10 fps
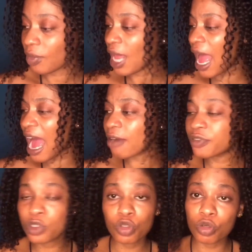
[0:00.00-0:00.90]
I have
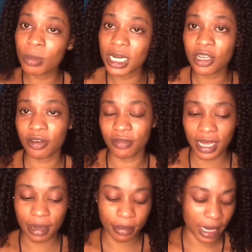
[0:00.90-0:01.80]
too many of
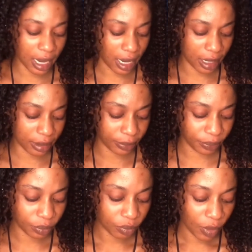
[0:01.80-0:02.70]
them
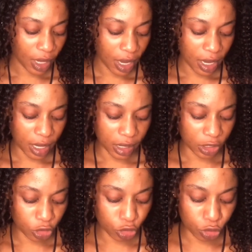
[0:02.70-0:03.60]
in the
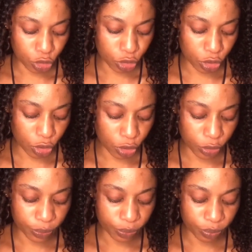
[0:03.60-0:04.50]
studio,
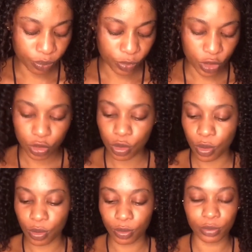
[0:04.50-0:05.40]

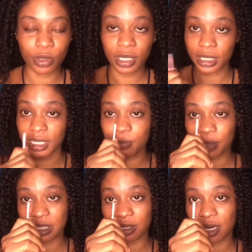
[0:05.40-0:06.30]
so this
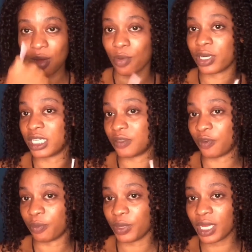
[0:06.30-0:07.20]
particular one is for
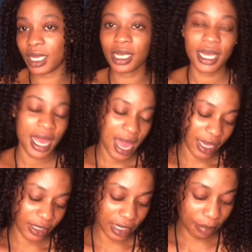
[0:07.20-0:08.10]
me,
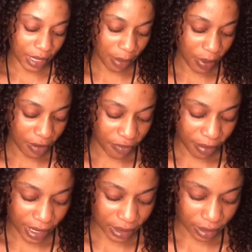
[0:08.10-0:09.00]
so I'm keeping it for
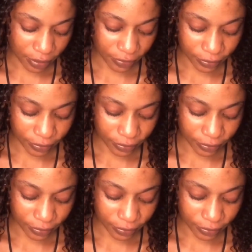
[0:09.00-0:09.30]
myself.